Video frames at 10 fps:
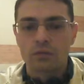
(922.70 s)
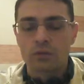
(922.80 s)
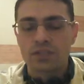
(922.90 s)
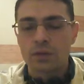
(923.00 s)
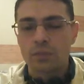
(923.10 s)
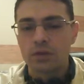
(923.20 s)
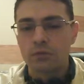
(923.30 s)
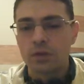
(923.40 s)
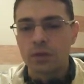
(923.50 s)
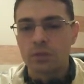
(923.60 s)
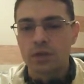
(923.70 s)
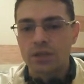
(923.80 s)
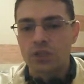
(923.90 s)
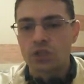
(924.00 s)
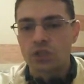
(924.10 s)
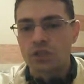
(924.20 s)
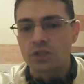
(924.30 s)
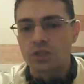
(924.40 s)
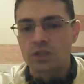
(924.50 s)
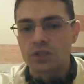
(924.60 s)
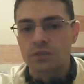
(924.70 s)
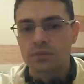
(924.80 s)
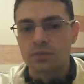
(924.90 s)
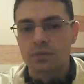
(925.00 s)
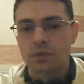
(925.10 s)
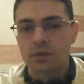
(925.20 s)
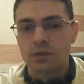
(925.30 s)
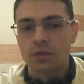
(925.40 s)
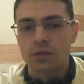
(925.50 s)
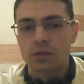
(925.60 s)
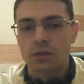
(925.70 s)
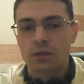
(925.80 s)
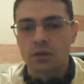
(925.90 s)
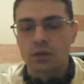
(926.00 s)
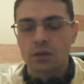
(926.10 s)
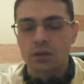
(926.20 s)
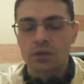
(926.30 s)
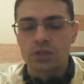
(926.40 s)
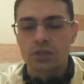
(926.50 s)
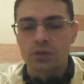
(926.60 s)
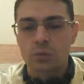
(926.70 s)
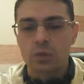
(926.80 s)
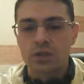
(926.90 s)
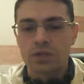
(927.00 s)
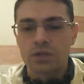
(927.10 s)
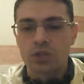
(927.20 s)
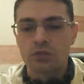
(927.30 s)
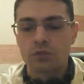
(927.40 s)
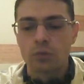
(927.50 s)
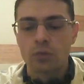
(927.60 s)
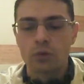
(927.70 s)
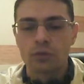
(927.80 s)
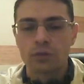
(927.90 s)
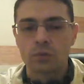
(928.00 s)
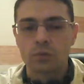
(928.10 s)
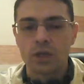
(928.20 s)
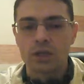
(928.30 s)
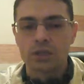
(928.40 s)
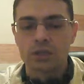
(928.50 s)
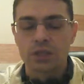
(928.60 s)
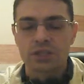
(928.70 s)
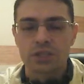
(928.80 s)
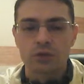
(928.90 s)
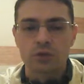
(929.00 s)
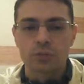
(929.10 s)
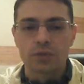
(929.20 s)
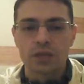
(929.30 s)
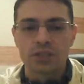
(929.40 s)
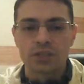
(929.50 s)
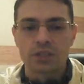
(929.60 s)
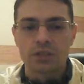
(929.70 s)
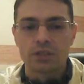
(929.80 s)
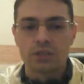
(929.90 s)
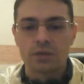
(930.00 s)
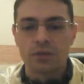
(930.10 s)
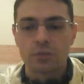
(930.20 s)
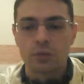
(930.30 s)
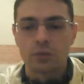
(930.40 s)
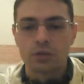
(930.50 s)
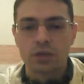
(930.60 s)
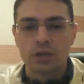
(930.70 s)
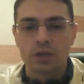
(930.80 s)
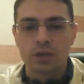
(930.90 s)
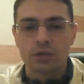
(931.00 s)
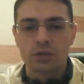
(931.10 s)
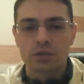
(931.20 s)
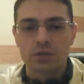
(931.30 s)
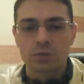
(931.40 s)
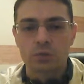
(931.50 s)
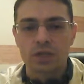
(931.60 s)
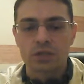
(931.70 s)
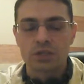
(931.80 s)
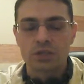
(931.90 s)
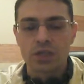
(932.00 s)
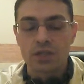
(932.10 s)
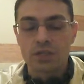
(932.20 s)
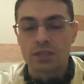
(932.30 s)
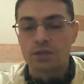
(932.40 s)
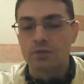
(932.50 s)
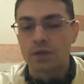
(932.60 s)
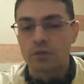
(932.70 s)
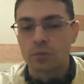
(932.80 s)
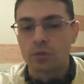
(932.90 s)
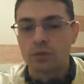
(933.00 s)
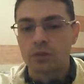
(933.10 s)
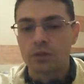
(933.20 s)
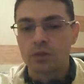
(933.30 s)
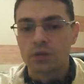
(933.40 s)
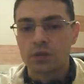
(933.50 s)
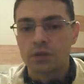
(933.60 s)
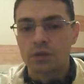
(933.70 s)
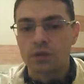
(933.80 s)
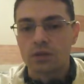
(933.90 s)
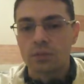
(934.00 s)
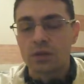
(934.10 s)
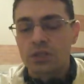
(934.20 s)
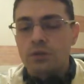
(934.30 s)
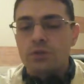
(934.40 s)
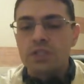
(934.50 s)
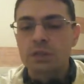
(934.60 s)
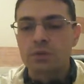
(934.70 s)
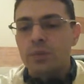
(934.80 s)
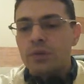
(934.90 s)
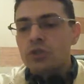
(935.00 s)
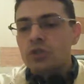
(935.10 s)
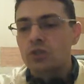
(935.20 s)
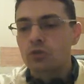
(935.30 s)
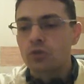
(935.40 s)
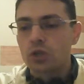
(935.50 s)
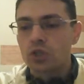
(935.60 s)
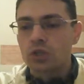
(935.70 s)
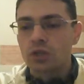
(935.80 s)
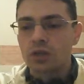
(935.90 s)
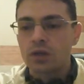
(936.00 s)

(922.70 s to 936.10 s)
For example, if black plays g6 and wins the g4 pawn, white has counterplay attacking the d5 pawn, and white takes the d5 pawn. The material is equal, the position is drawish.